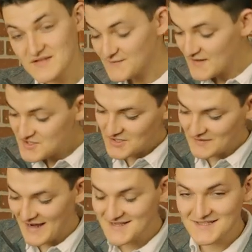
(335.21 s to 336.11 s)
This face
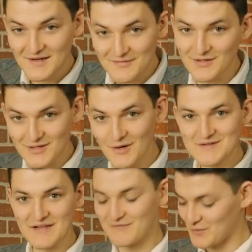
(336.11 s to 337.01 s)
shield has enough
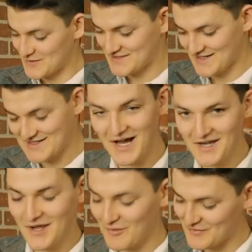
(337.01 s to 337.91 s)
closing force to
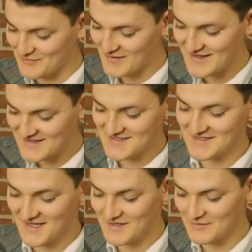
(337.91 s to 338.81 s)
cut out the rain, to
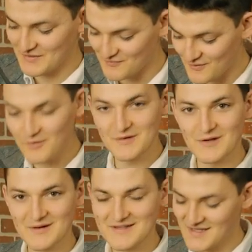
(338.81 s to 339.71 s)
cut out the road
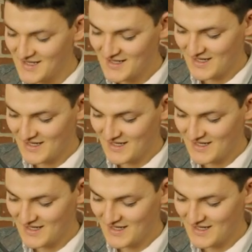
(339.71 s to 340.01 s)
noise.